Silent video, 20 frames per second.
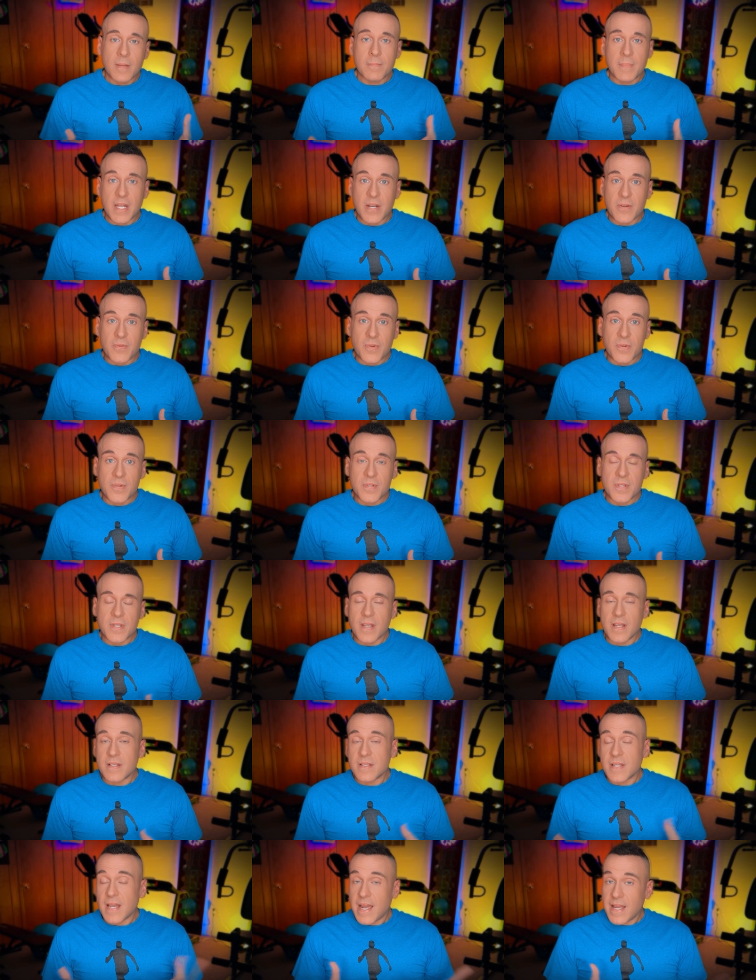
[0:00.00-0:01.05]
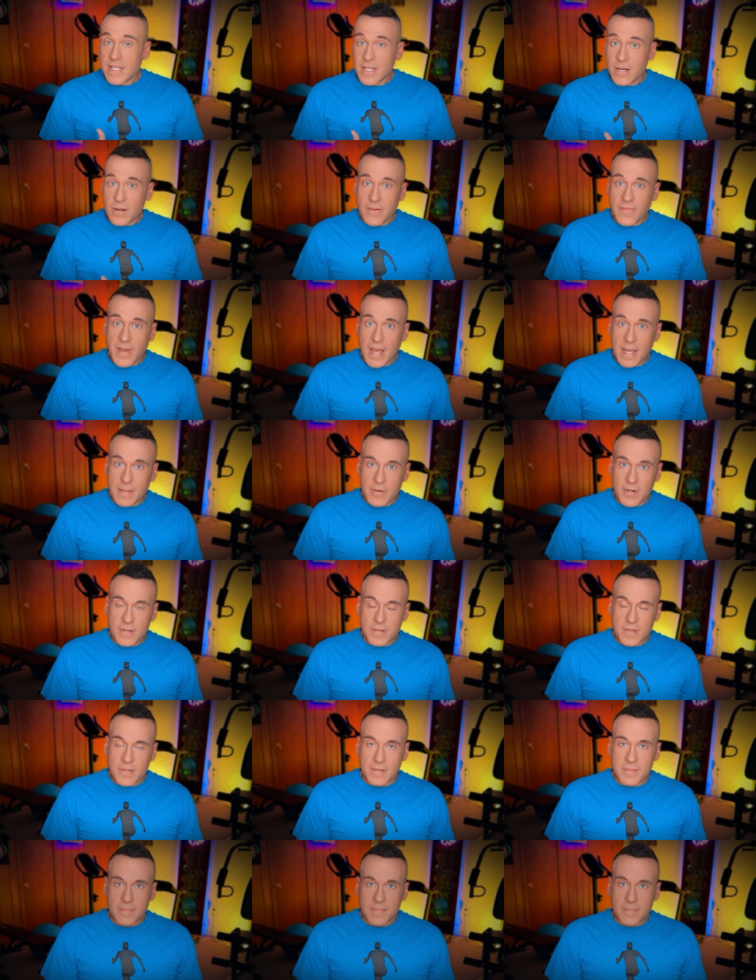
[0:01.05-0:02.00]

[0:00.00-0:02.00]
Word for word: minerals, and dietary fibers.